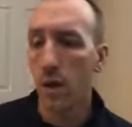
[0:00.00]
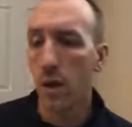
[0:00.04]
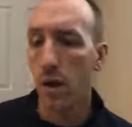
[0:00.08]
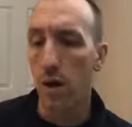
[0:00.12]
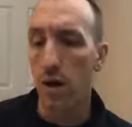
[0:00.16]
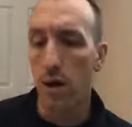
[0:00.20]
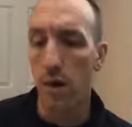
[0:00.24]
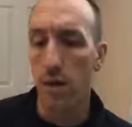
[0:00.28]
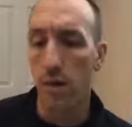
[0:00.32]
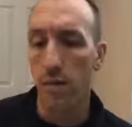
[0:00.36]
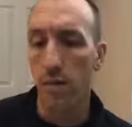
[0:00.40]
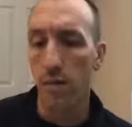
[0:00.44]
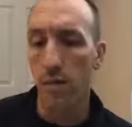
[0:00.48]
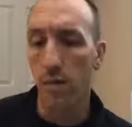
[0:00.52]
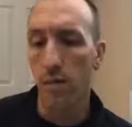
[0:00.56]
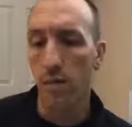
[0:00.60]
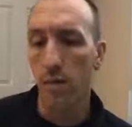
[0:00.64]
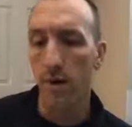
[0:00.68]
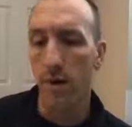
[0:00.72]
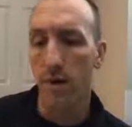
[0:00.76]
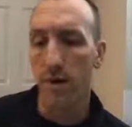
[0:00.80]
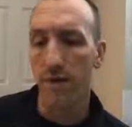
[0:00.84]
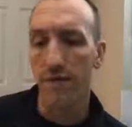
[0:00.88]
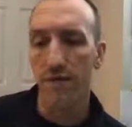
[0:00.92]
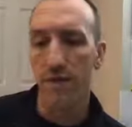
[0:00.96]
well,
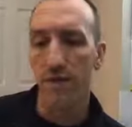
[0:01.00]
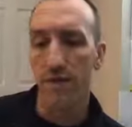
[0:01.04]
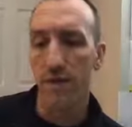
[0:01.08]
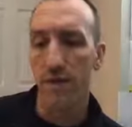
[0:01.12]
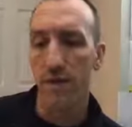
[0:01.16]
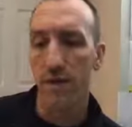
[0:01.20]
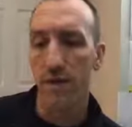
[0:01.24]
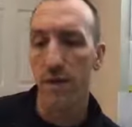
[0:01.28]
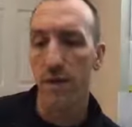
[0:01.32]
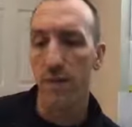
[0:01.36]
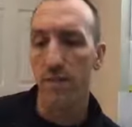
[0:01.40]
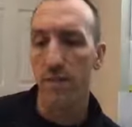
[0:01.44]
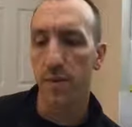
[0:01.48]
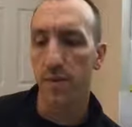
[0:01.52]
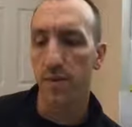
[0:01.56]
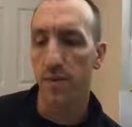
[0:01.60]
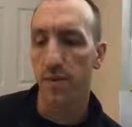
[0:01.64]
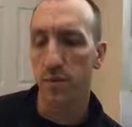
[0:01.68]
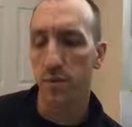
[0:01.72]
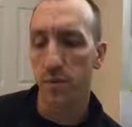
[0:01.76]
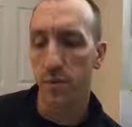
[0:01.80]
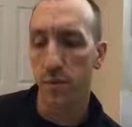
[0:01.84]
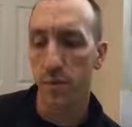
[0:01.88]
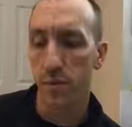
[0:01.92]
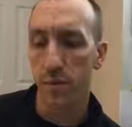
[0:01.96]
I guess there's not a lot of
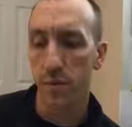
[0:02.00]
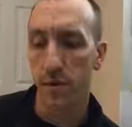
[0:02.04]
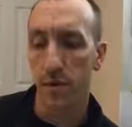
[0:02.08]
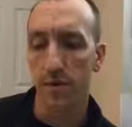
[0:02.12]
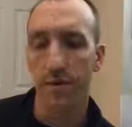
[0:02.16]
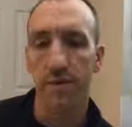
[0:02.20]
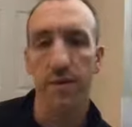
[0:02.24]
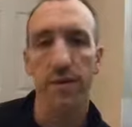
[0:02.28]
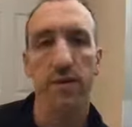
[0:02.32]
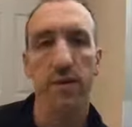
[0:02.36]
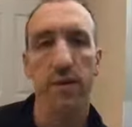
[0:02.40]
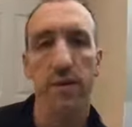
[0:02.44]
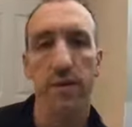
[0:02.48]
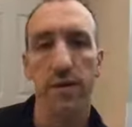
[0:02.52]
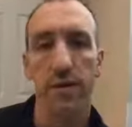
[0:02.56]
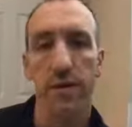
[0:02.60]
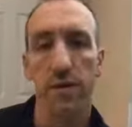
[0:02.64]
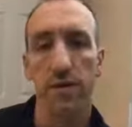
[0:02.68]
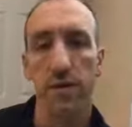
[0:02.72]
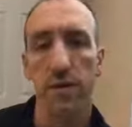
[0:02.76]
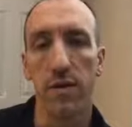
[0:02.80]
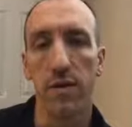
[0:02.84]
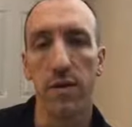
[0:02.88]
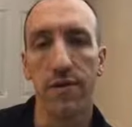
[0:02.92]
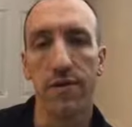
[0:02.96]
people left because I
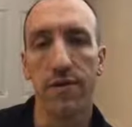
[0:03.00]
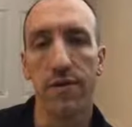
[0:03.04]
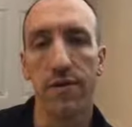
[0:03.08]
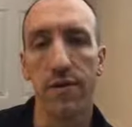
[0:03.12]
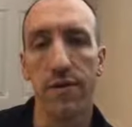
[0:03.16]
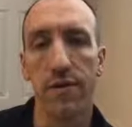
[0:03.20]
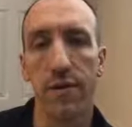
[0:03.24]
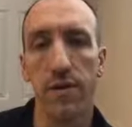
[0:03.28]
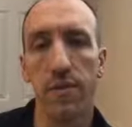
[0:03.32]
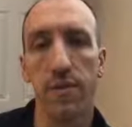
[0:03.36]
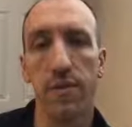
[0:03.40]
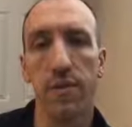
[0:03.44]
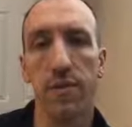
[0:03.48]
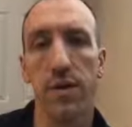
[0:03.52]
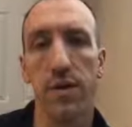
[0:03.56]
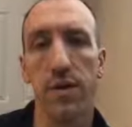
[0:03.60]
don't really listen to them,